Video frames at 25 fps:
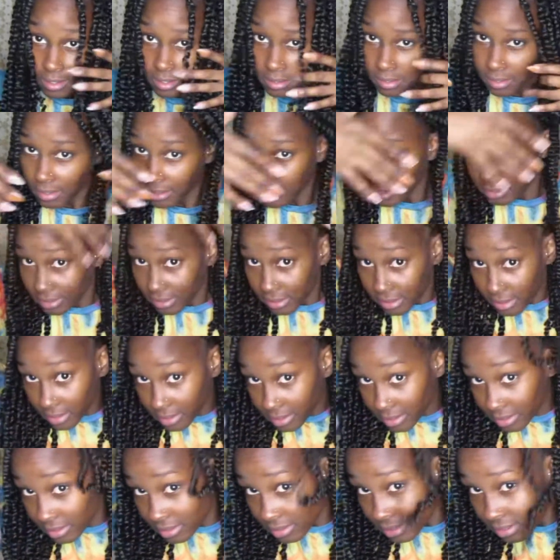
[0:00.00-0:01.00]
this
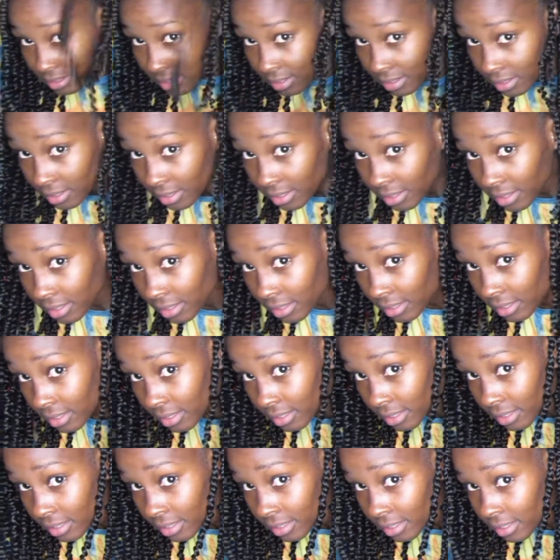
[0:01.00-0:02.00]
is
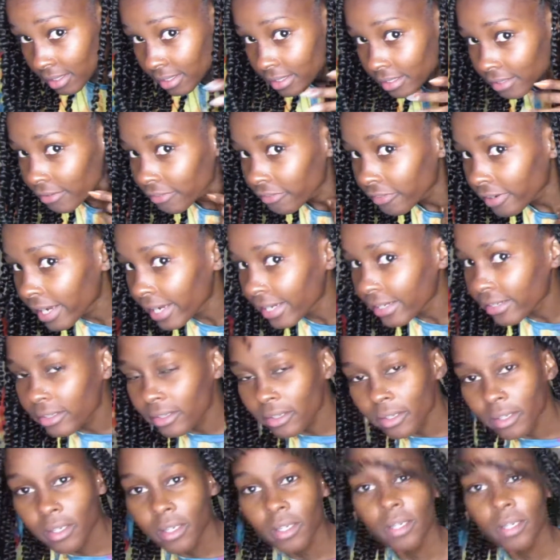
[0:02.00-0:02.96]
the final